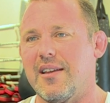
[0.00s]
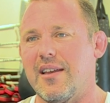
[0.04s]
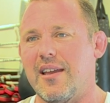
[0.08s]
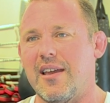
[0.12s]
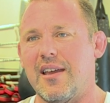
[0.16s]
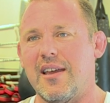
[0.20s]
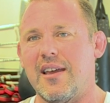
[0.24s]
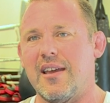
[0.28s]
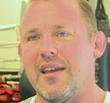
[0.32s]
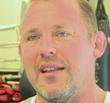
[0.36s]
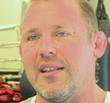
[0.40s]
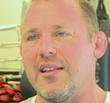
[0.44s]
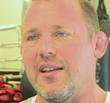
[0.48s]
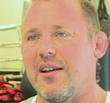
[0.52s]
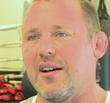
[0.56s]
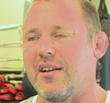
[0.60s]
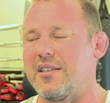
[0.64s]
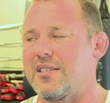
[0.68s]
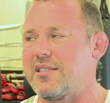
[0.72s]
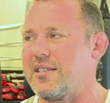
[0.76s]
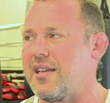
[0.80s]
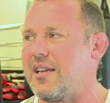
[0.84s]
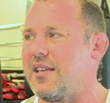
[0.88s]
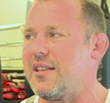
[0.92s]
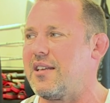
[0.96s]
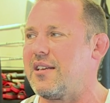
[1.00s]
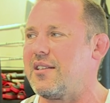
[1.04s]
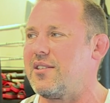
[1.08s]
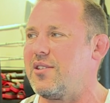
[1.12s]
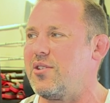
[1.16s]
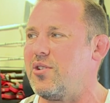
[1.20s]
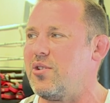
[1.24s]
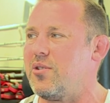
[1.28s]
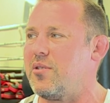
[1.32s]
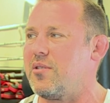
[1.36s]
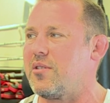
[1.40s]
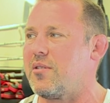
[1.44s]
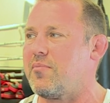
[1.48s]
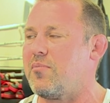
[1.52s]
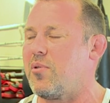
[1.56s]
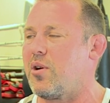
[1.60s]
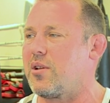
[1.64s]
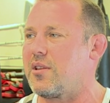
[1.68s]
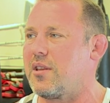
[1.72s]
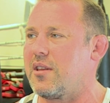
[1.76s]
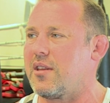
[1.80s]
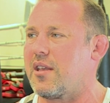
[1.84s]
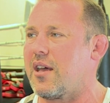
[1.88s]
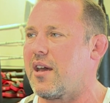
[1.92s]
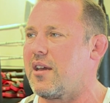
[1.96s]
And I see the new, the
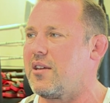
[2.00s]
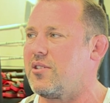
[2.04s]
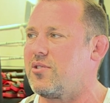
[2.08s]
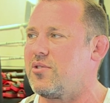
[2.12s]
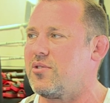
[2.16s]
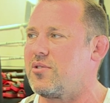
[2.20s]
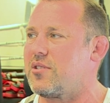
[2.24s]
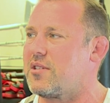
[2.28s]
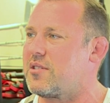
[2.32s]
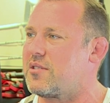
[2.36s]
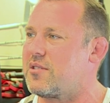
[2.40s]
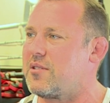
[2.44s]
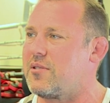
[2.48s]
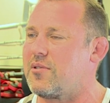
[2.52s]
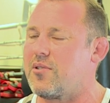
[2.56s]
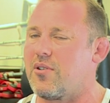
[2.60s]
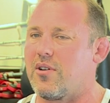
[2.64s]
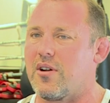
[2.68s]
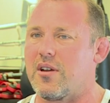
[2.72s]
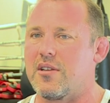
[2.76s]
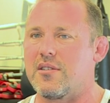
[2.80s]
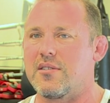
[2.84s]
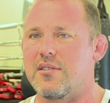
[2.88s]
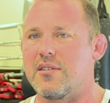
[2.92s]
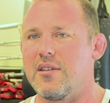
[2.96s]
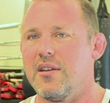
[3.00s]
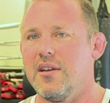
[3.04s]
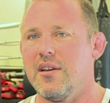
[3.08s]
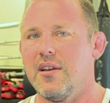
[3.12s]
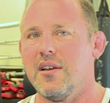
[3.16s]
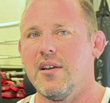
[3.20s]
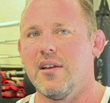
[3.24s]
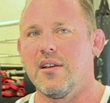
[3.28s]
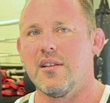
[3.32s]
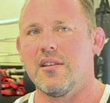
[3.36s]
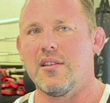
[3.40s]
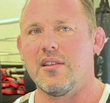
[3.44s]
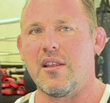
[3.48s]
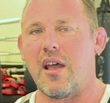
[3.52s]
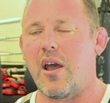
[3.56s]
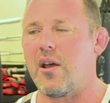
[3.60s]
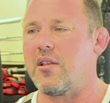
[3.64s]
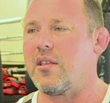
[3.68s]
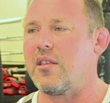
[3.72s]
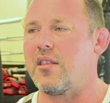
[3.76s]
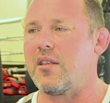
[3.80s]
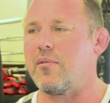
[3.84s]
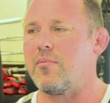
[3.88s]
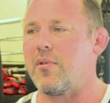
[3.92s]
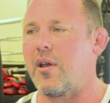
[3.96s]
modern day jiu-jitsu guys,
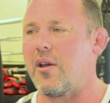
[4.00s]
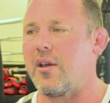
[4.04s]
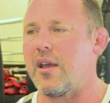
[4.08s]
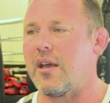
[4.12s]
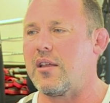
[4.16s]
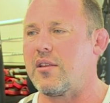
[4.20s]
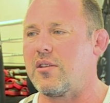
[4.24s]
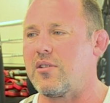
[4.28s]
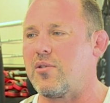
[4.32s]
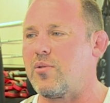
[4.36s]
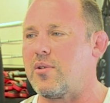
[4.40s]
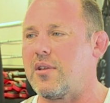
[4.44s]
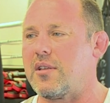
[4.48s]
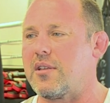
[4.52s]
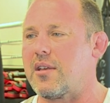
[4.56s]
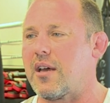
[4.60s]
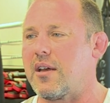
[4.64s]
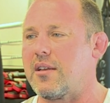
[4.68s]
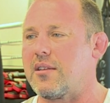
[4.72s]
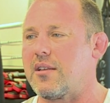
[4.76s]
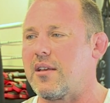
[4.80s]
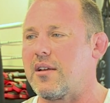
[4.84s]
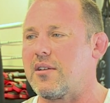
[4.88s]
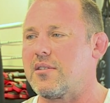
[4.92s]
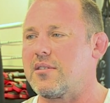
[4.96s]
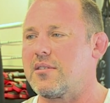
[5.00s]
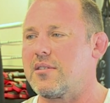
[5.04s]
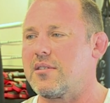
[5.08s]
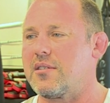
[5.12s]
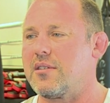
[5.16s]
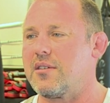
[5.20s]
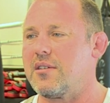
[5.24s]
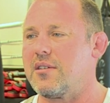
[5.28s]
none of them know how to do any takedowns.